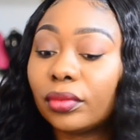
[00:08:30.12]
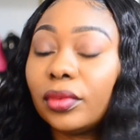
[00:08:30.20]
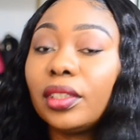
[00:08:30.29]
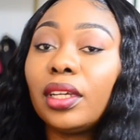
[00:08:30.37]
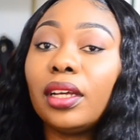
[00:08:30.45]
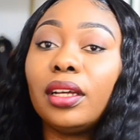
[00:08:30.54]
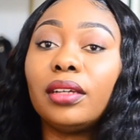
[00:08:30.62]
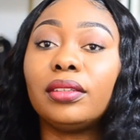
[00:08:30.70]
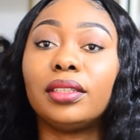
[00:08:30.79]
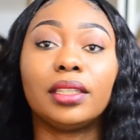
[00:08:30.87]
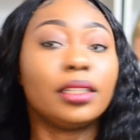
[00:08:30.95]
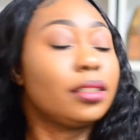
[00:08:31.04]
Look at how
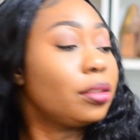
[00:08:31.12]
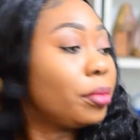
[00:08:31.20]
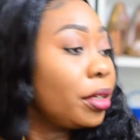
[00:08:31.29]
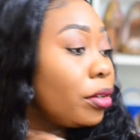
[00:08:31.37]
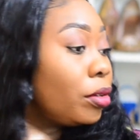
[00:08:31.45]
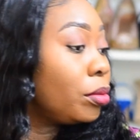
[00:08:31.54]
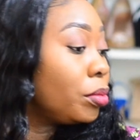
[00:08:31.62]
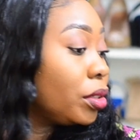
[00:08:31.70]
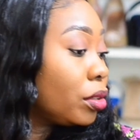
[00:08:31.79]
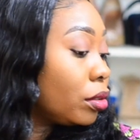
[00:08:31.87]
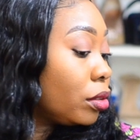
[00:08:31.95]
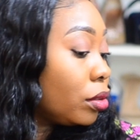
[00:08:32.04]
nice my comb
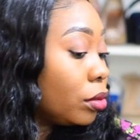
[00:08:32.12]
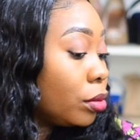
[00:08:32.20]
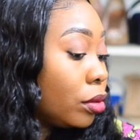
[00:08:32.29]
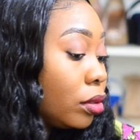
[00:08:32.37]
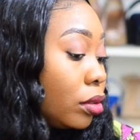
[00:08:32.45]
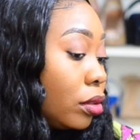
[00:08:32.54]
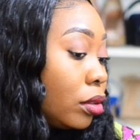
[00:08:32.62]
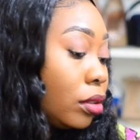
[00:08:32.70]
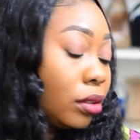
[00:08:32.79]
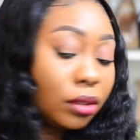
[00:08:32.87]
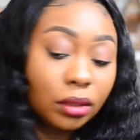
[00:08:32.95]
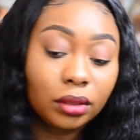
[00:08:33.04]
is also
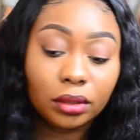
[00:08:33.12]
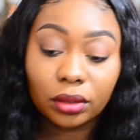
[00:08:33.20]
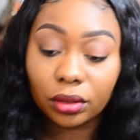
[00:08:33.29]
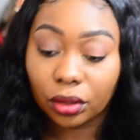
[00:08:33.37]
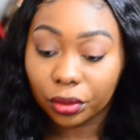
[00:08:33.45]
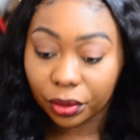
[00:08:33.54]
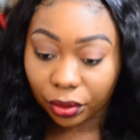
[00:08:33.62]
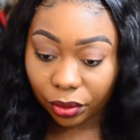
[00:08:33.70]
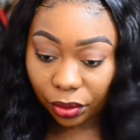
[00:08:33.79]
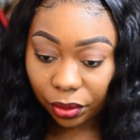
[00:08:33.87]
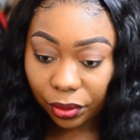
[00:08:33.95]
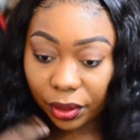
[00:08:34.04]
going
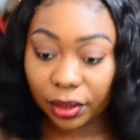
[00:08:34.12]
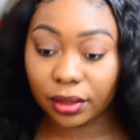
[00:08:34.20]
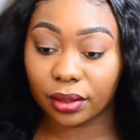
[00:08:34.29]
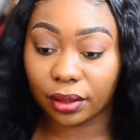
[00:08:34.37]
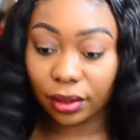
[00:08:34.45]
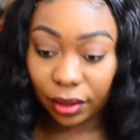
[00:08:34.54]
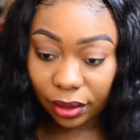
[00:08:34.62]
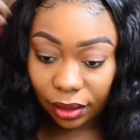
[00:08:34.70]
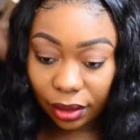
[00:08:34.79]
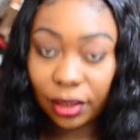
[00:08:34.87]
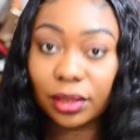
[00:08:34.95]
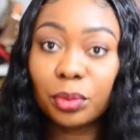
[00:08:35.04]
through it. It
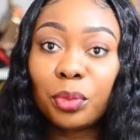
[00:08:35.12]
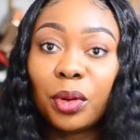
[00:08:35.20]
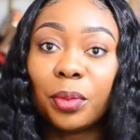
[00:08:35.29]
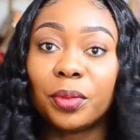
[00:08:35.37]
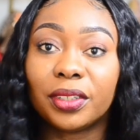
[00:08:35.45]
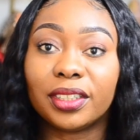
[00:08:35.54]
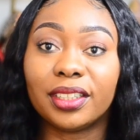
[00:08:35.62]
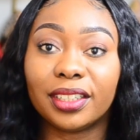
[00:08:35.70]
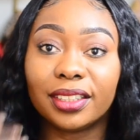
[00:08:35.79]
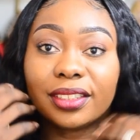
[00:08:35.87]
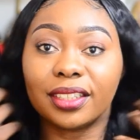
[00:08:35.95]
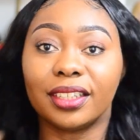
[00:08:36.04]
is proper
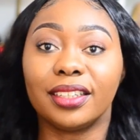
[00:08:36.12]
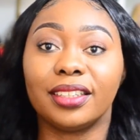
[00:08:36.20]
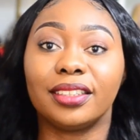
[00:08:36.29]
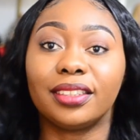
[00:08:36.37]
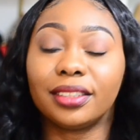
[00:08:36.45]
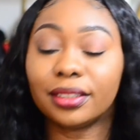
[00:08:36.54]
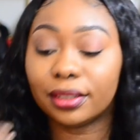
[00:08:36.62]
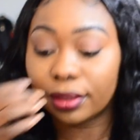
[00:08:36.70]
nice, guys.